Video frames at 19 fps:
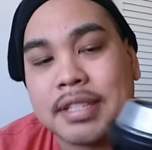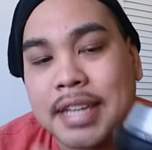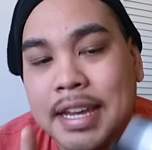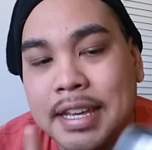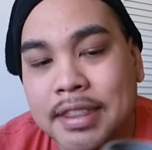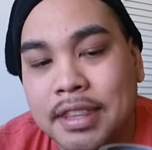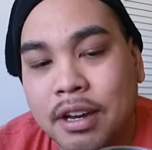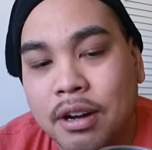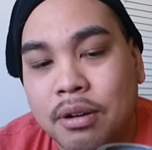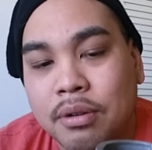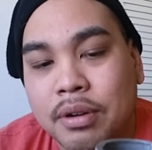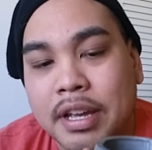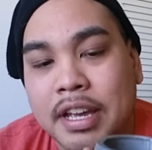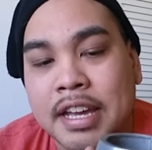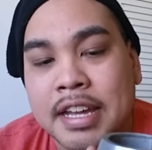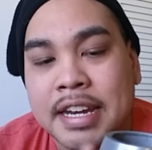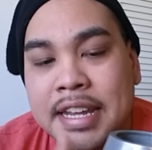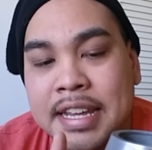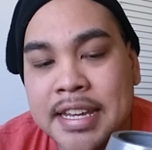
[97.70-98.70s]
say, though,
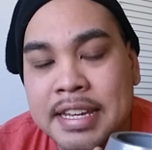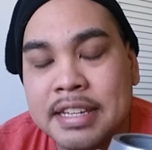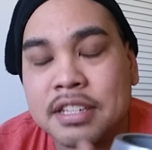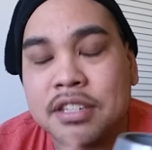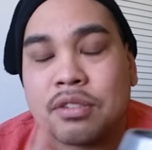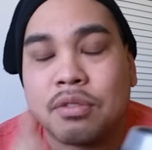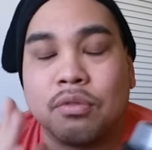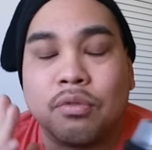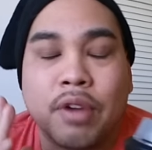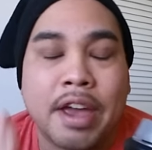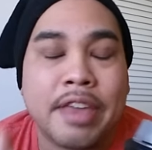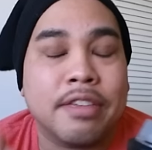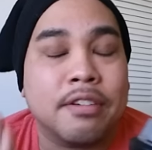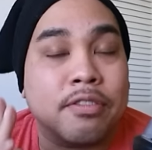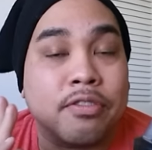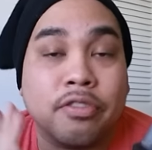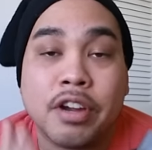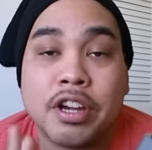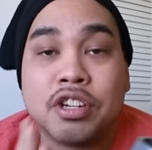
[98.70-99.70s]
it is
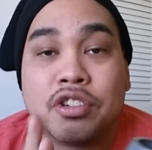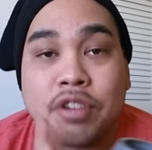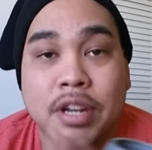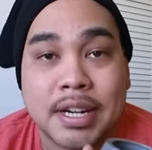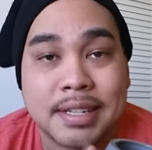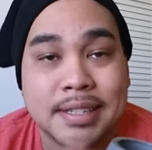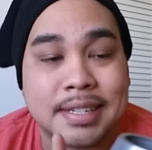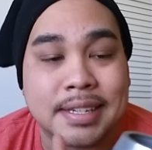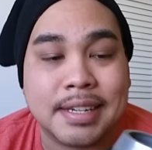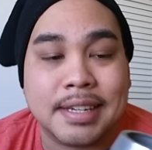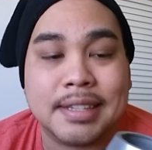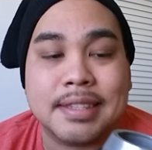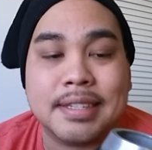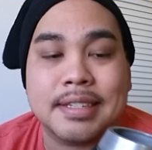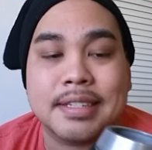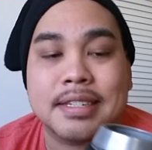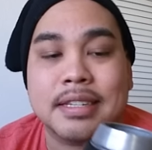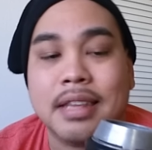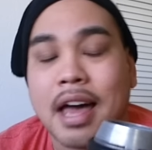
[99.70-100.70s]
rather frustrating to get
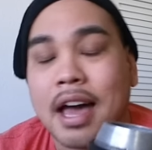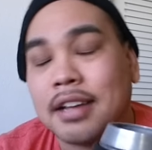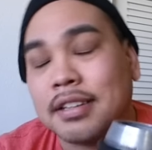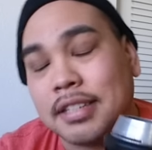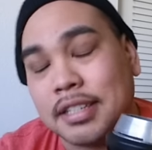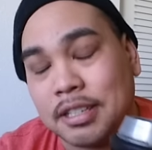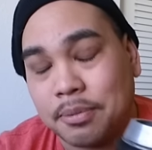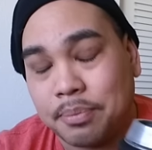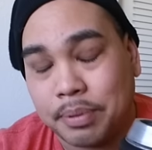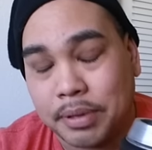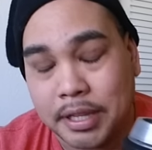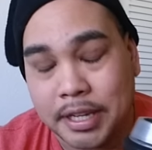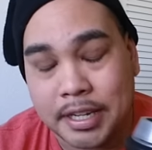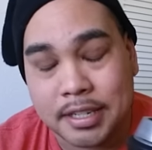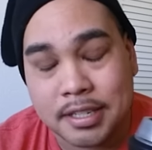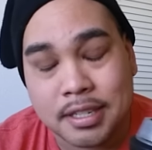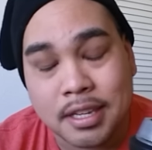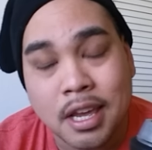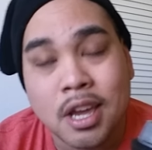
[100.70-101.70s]
this locked into
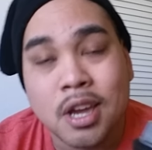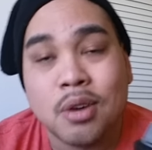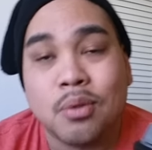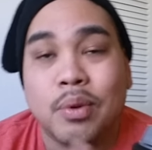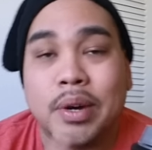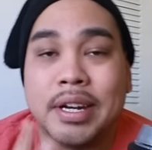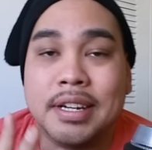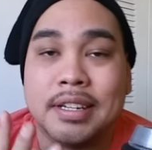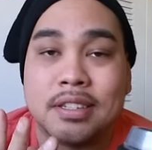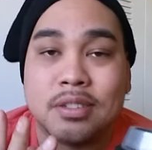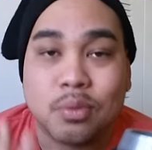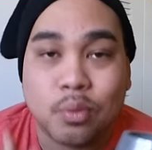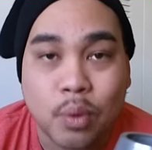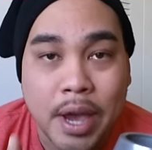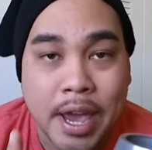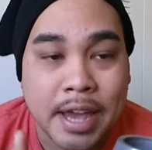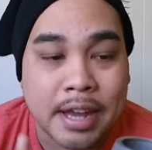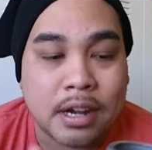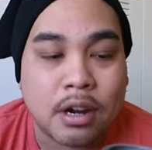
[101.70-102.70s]
place when it's
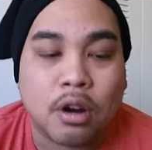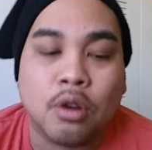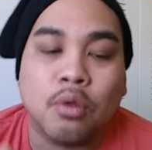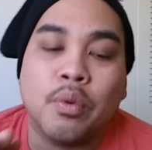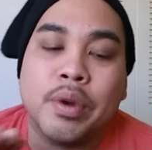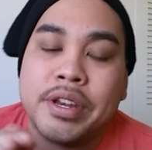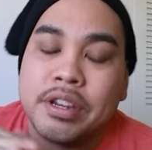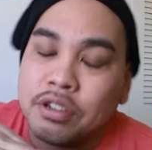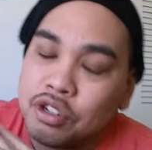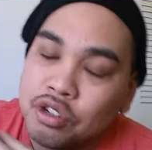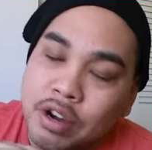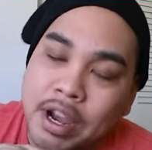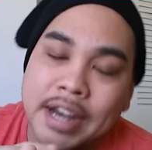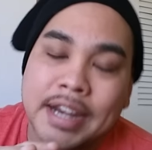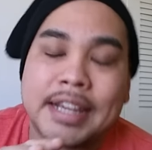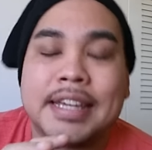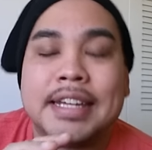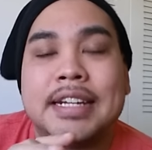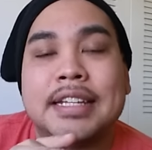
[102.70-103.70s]
wet or when you're
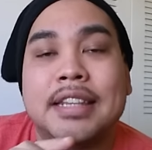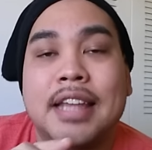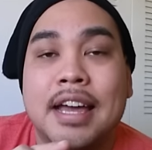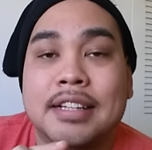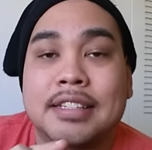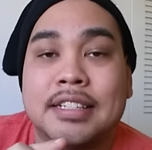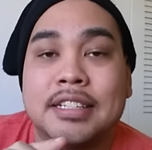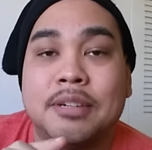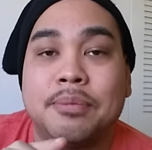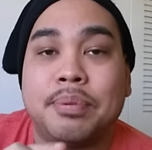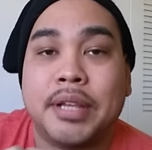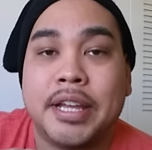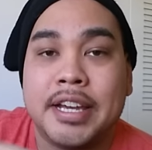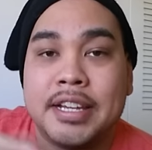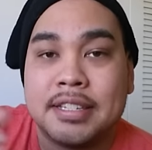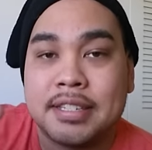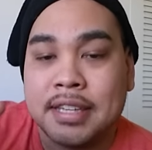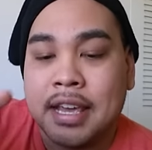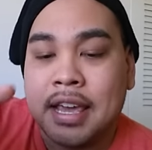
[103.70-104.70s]
trying to get it locked into
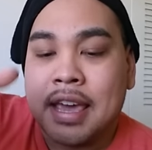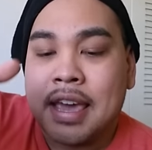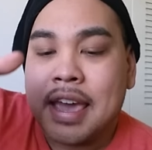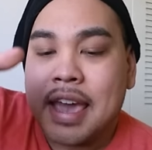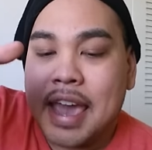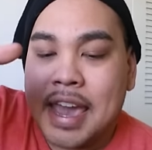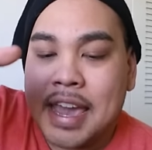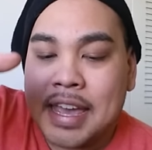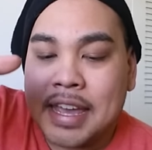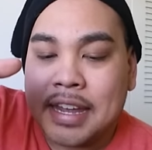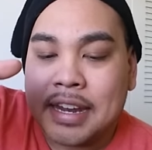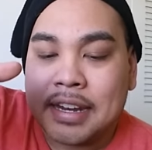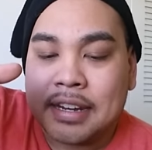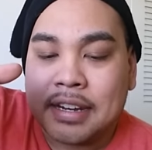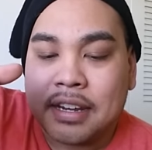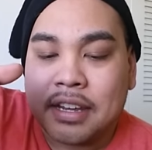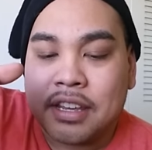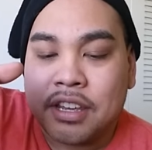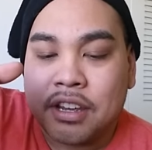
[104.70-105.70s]
place
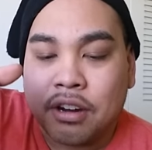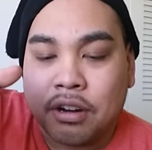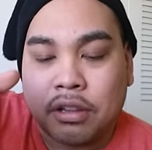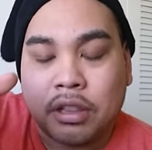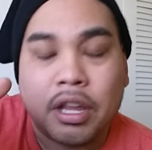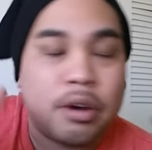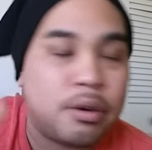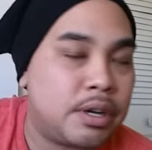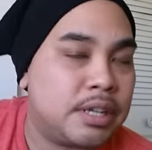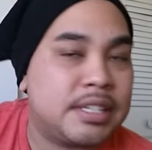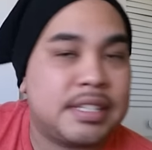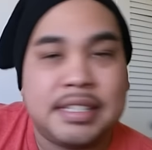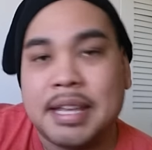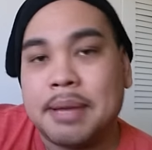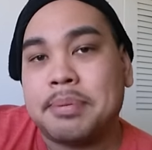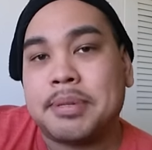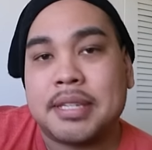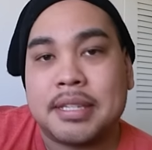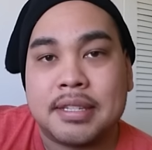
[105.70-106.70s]
and your Lotus
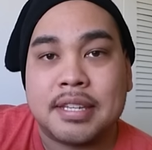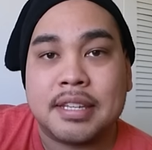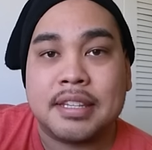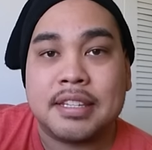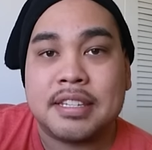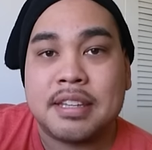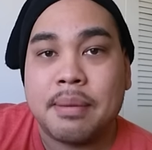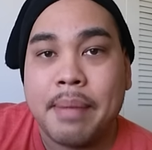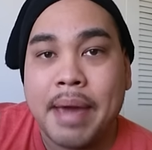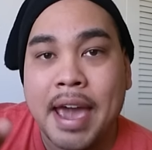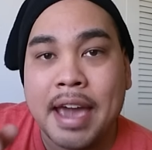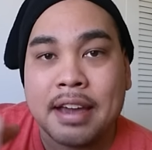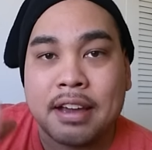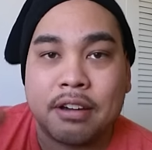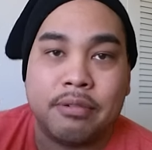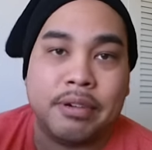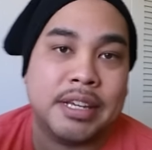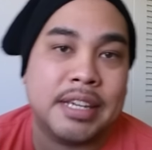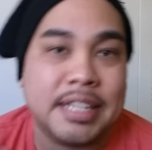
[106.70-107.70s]
dips into the
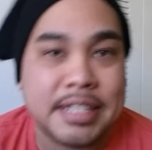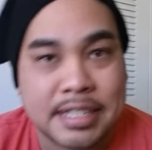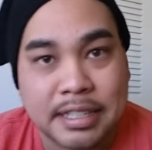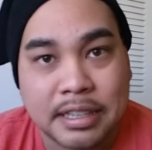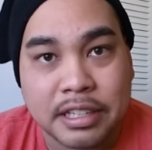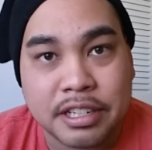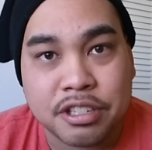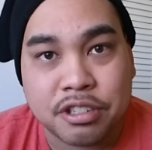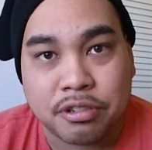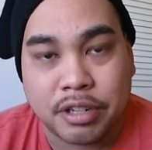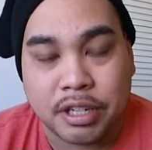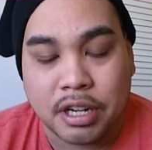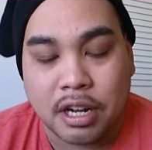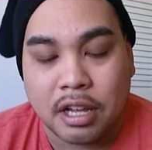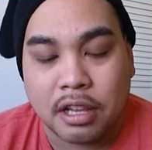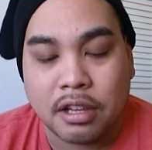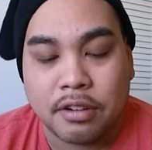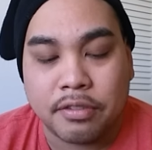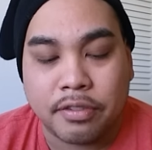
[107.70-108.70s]
tobacco and gets glycerin
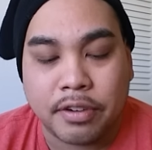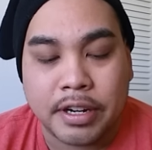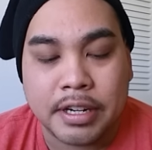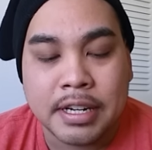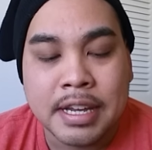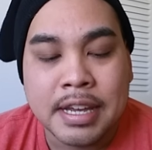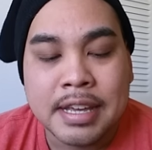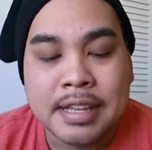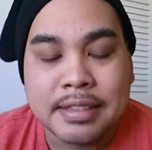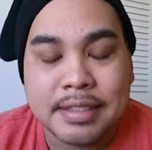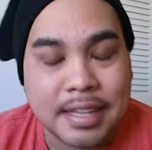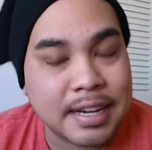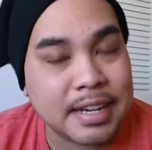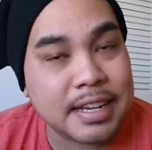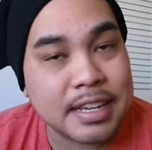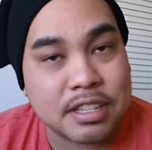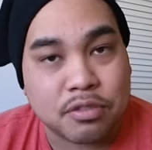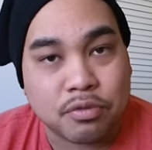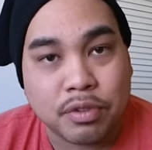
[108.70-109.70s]
all over it. Then
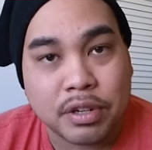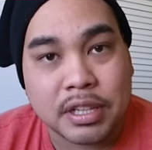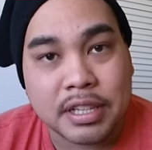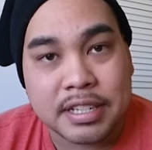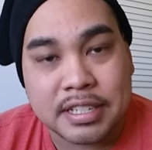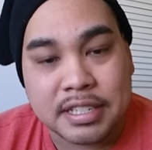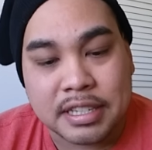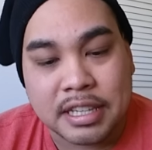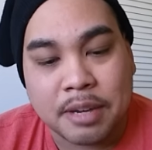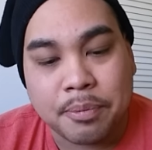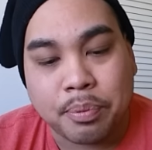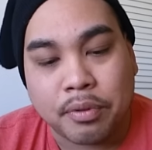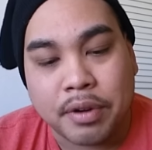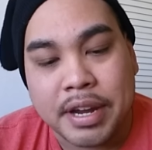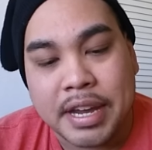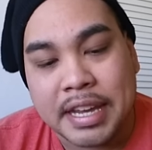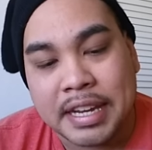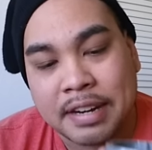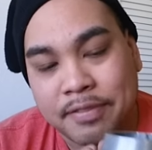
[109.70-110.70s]
it gets really
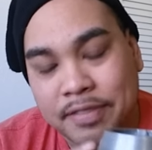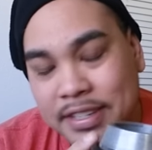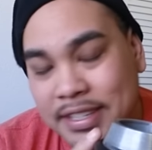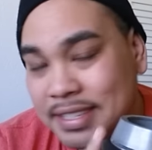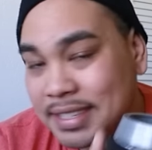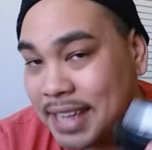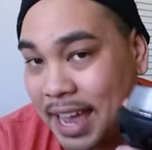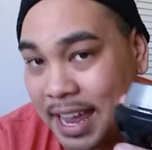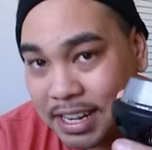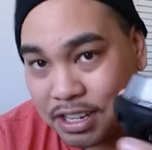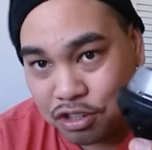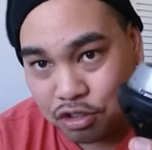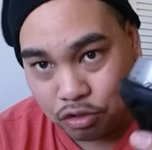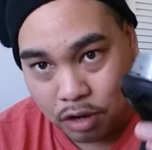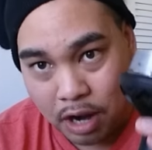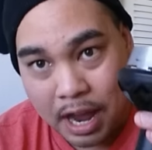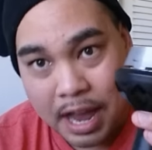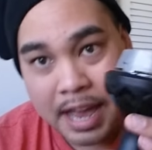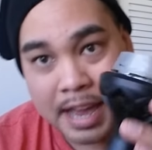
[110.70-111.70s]
slippery. And if it's not
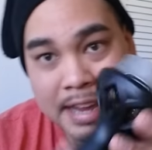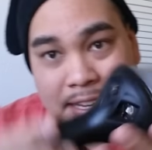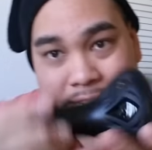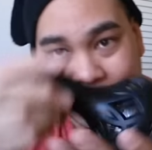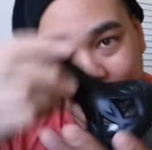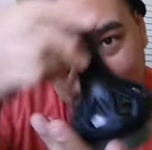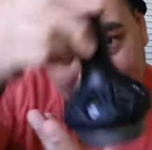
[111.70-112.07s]
dry,